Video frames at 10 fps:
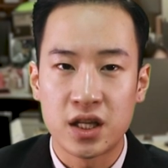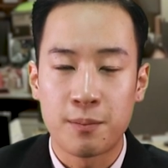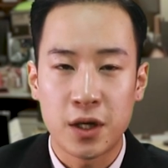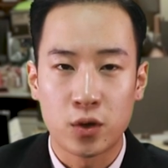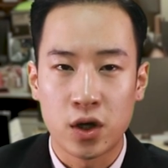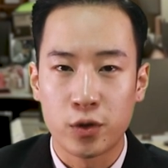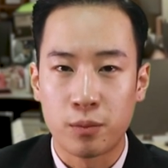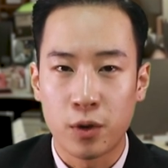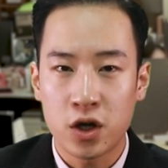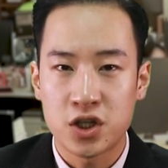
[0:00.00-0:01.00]
in the POW
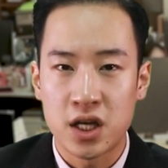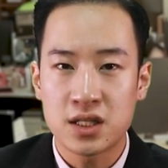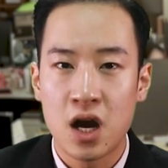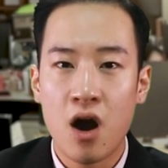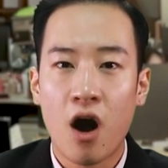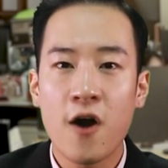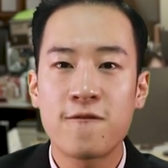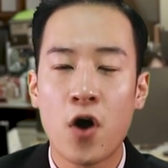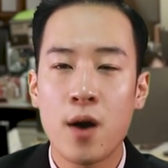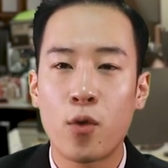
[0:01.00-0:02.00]
blockchains are
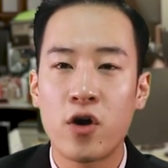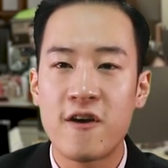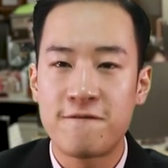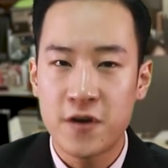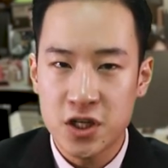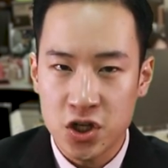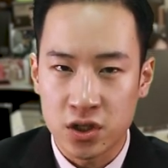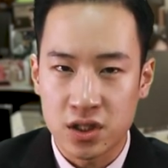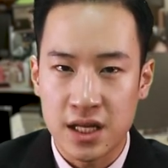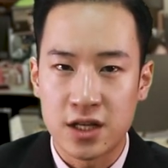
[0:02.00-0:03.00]
far more
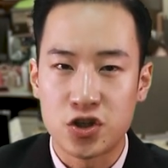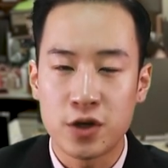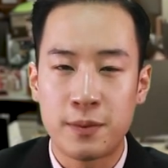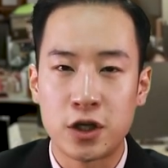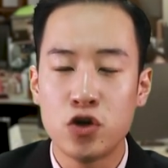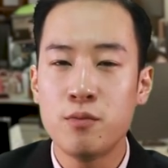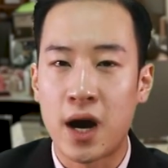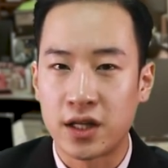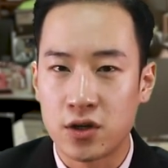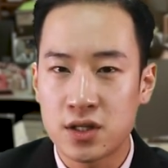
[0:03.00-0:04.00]
efficient than GPU
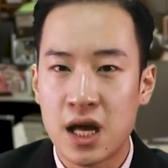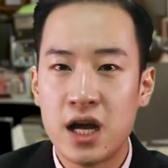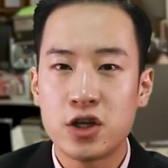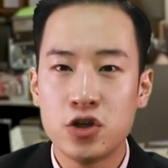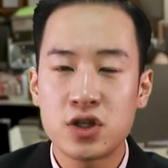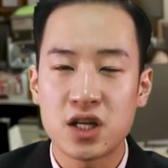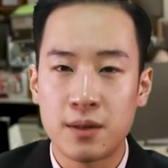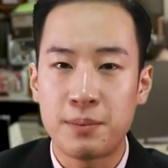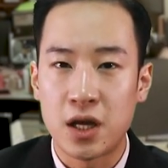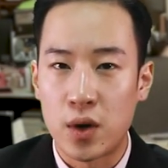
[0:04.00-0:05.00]
miners used
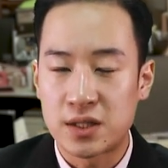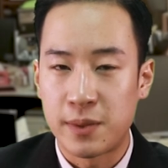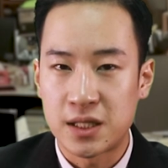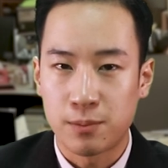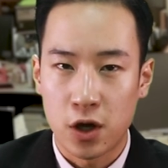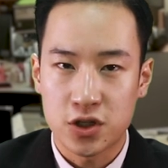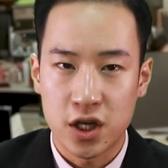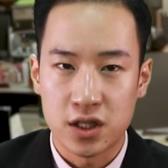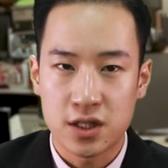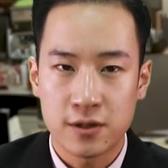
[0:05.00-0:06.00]
in POS-based
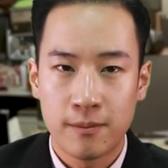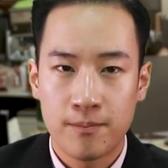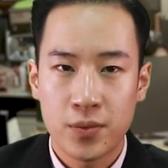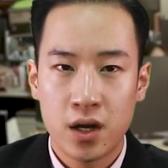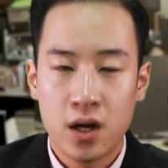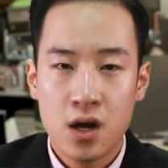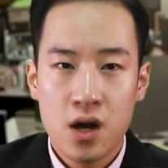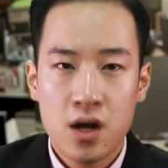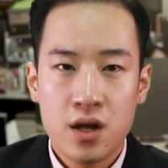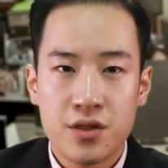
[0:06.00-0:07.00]
blockchains.
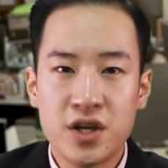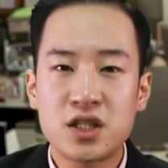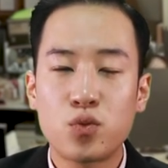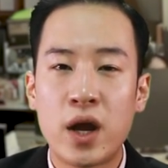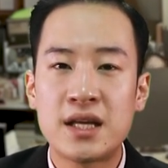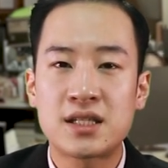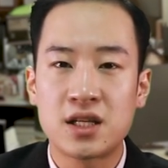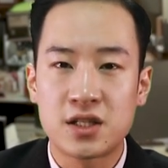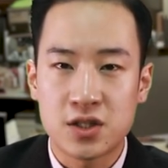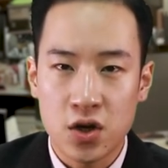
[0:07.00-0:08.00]
This raised
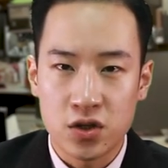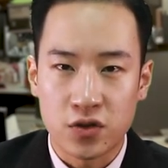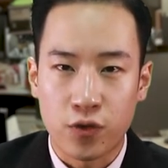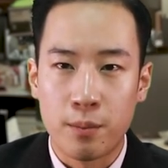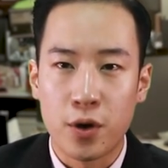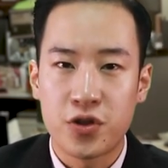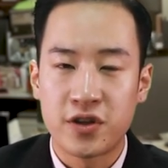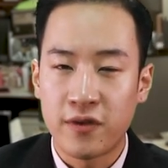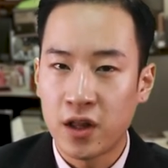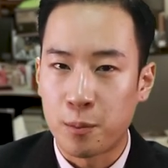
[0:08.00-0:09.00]
concerns from both
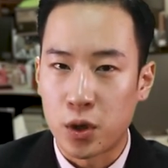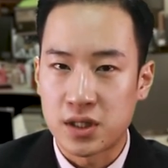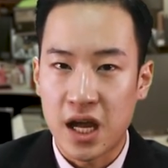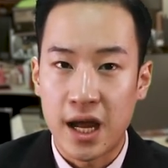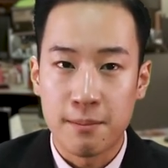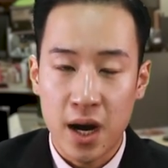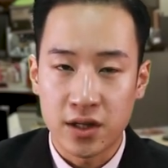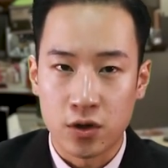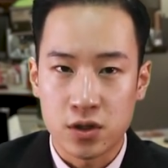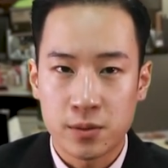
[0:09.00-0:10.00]
developers and
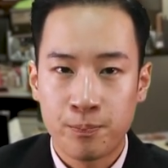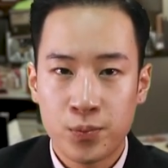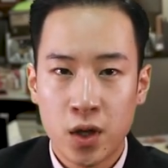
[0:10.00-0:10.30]
miners.